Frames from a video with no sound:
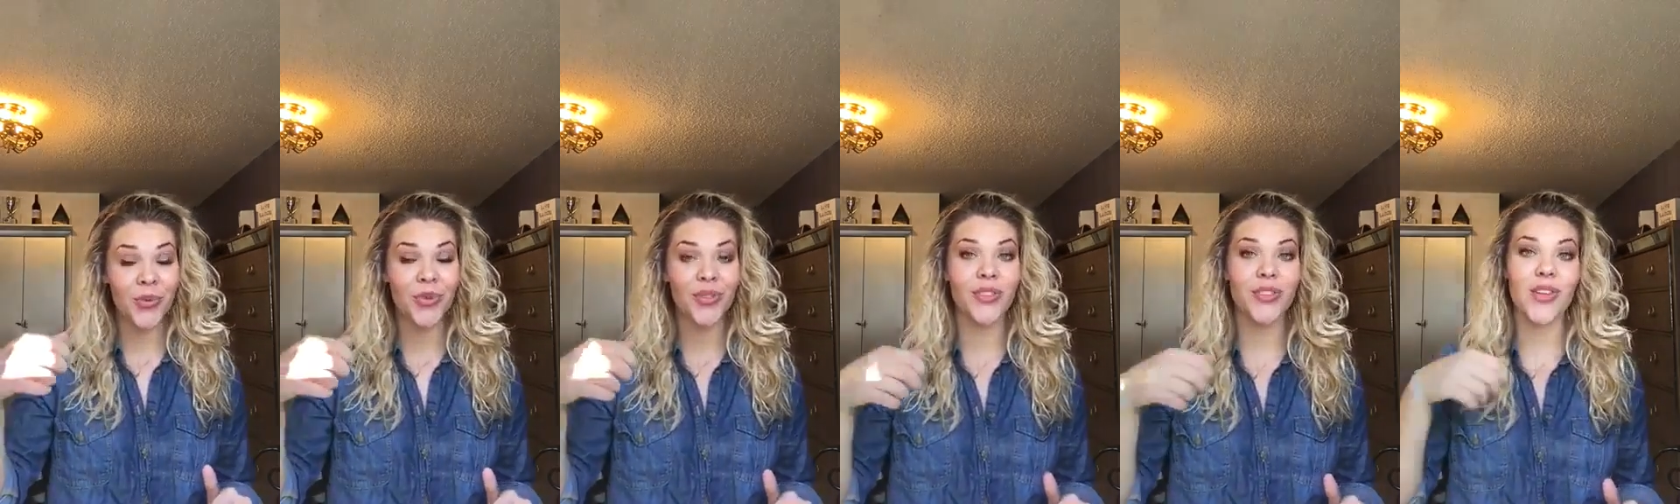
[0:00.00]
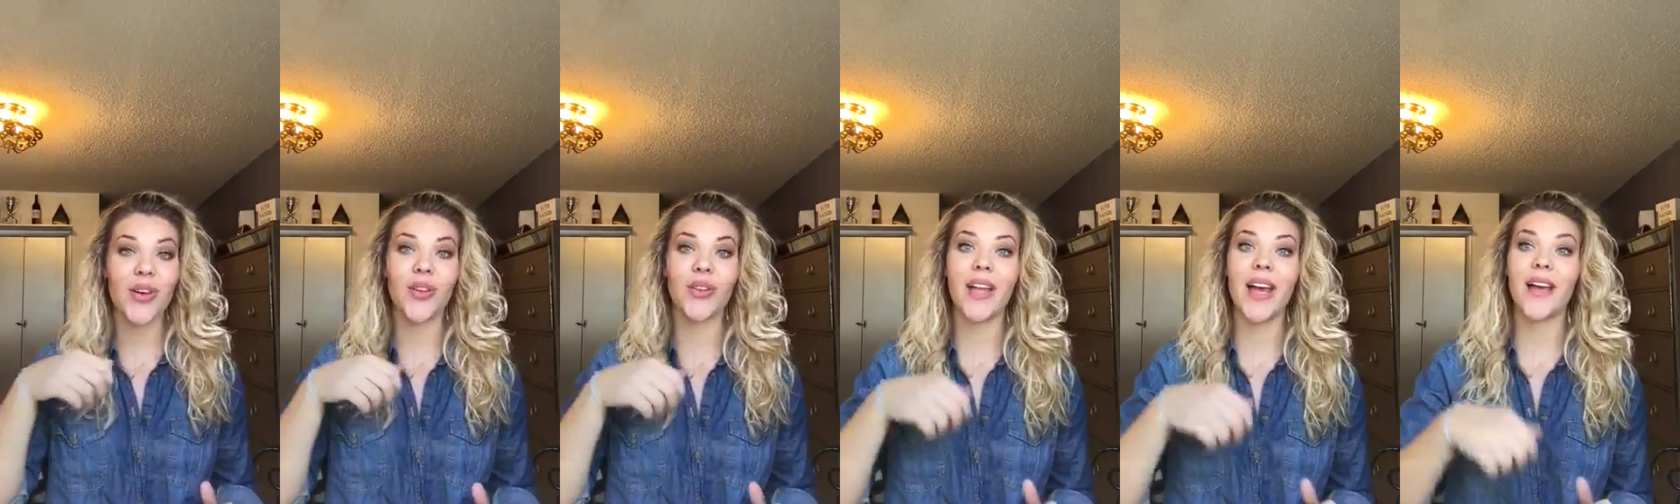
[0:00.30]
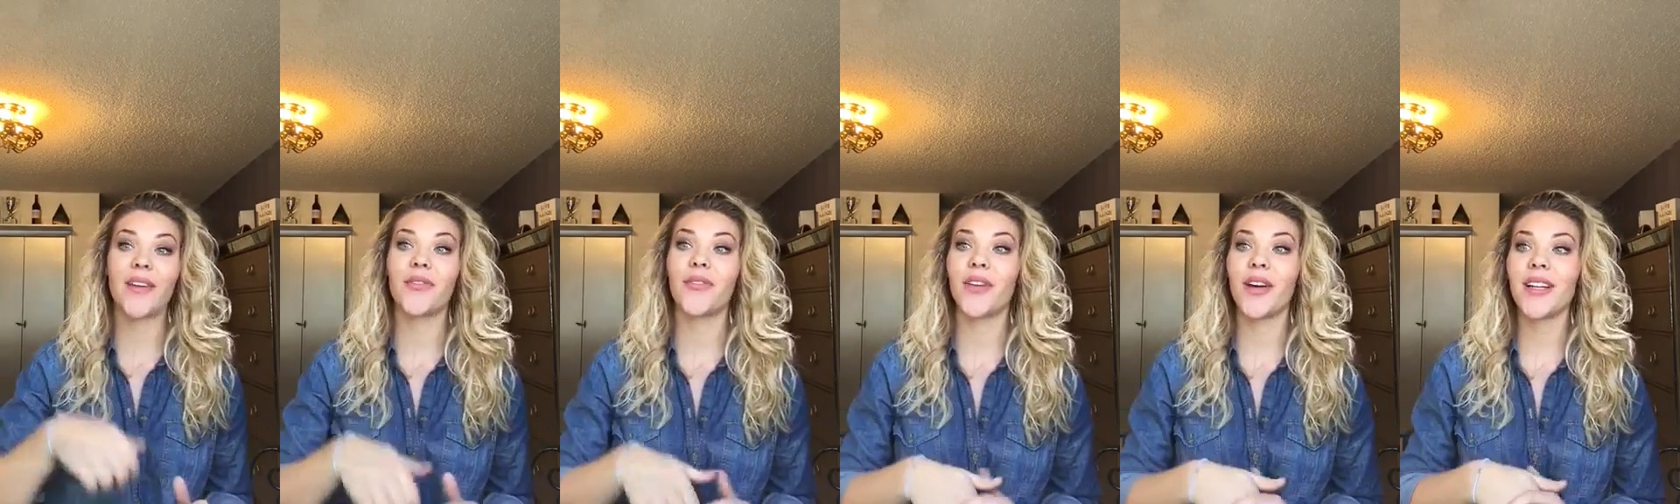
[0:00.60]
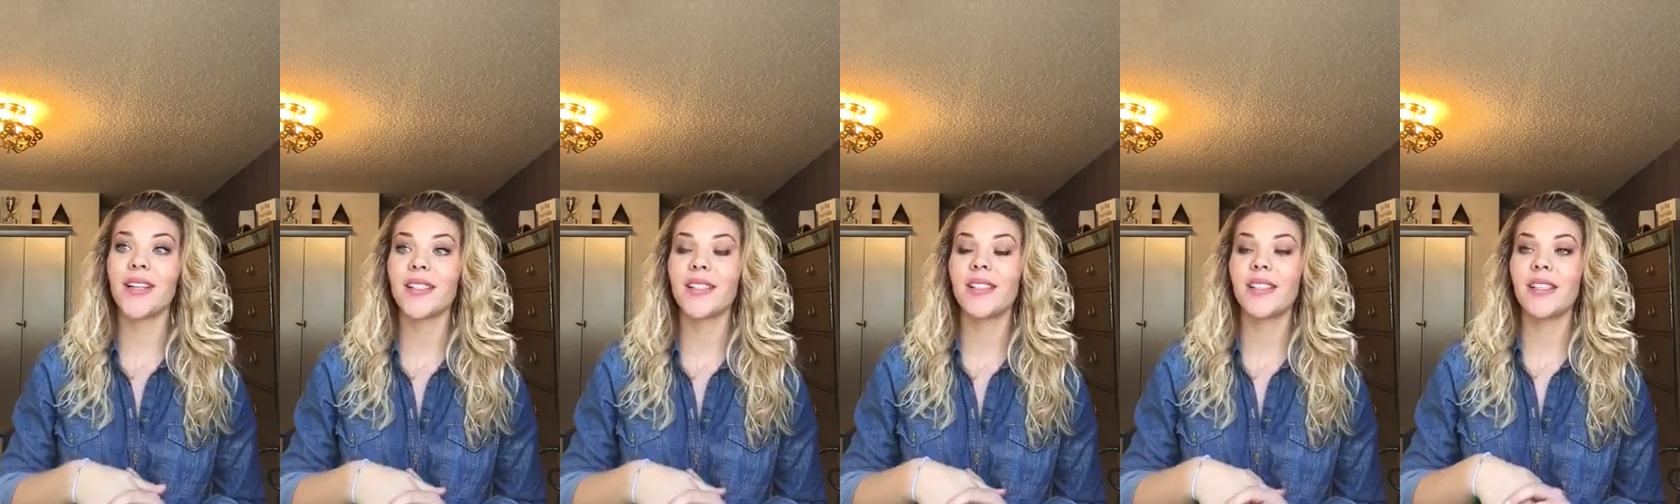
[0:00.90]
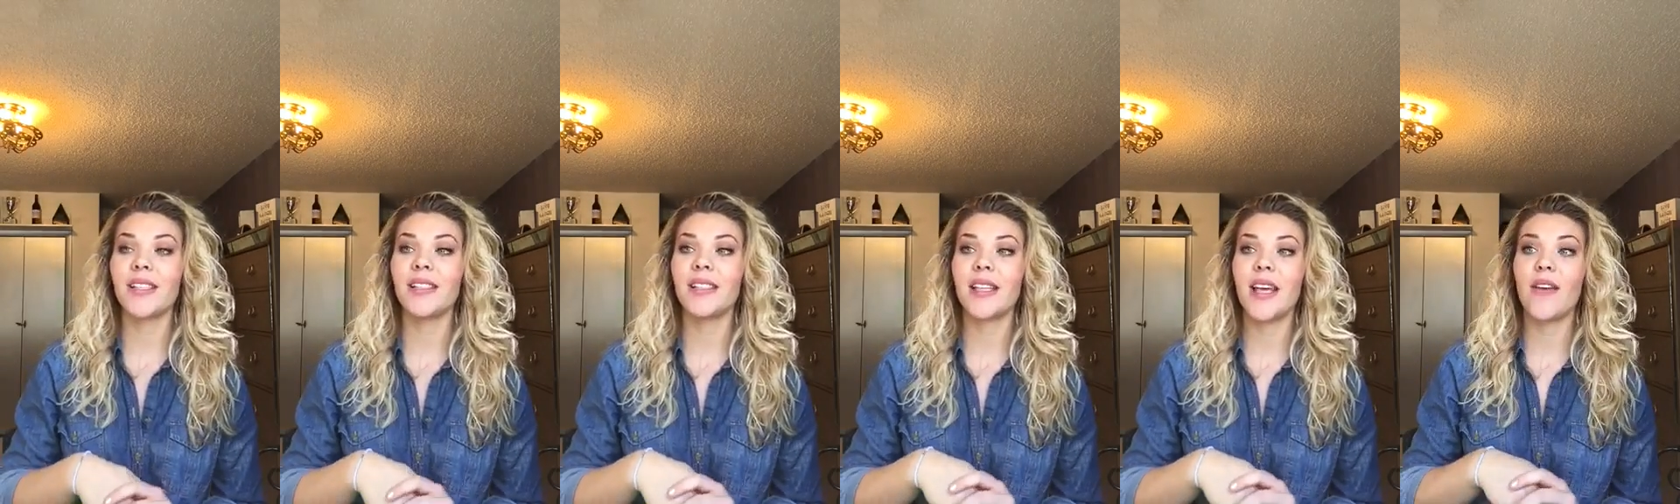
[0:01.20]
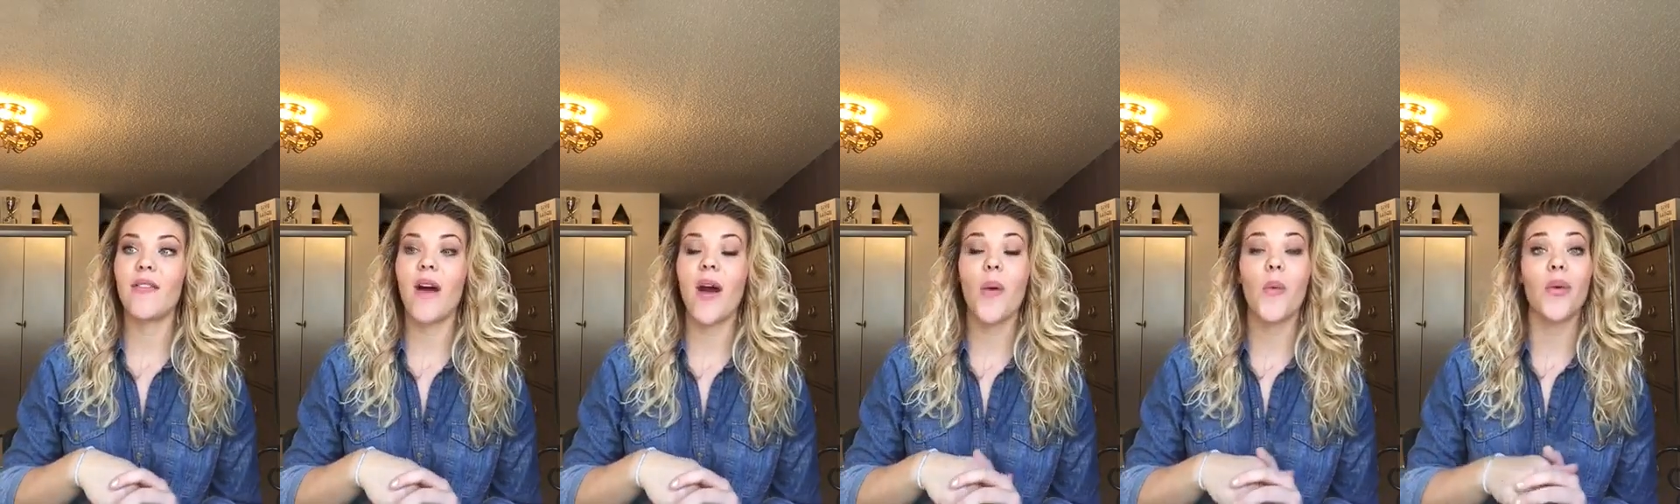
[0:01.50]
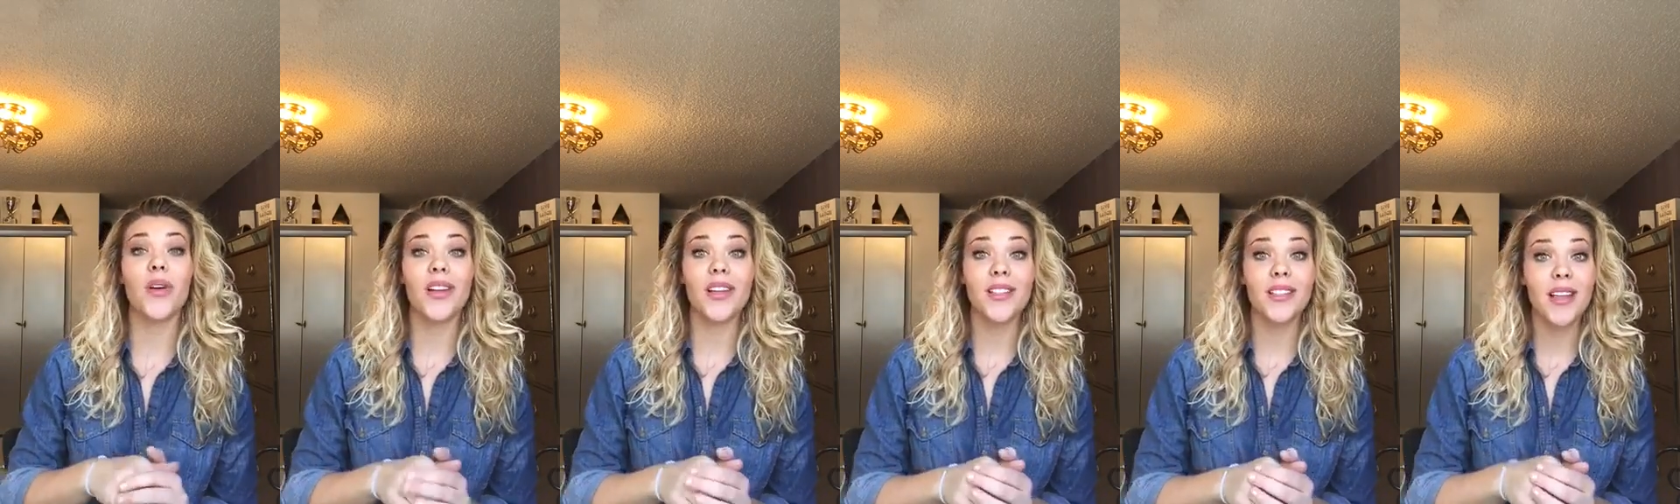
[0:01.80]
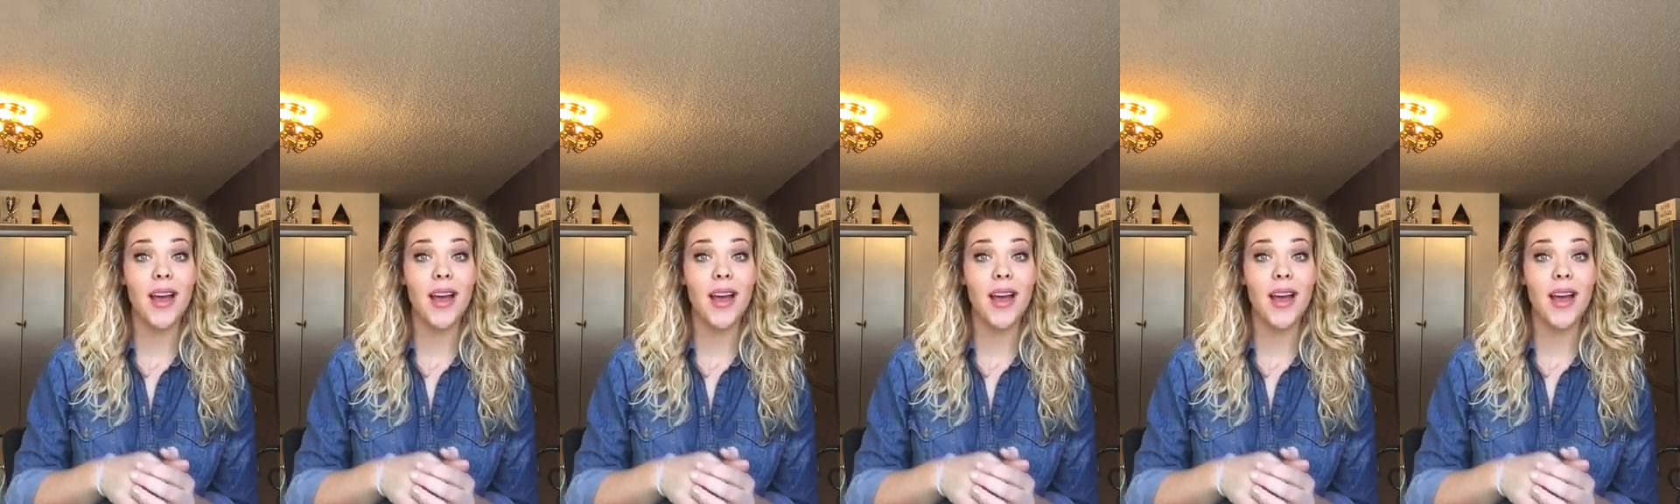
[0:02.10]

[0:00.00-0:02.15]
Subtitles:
So like, for instance, if I wanted